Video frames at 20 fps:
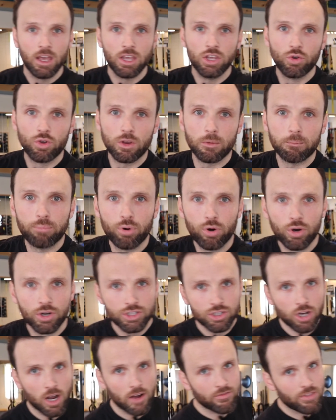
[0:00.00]
you can
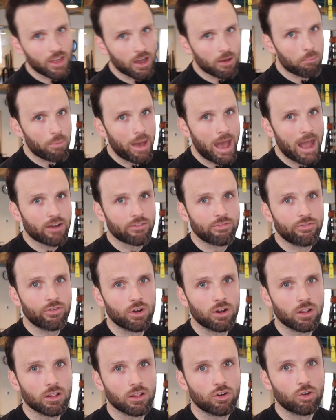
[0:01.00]
push off that back
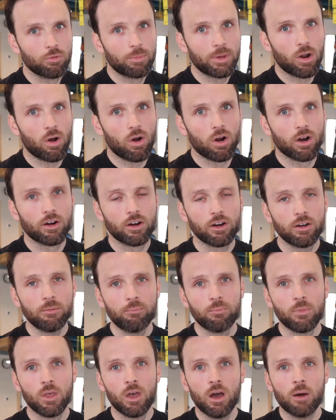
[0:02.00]
foot a little bit
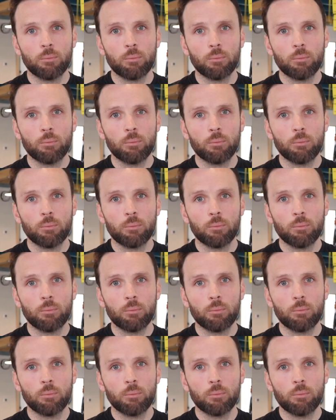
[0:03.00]
harder.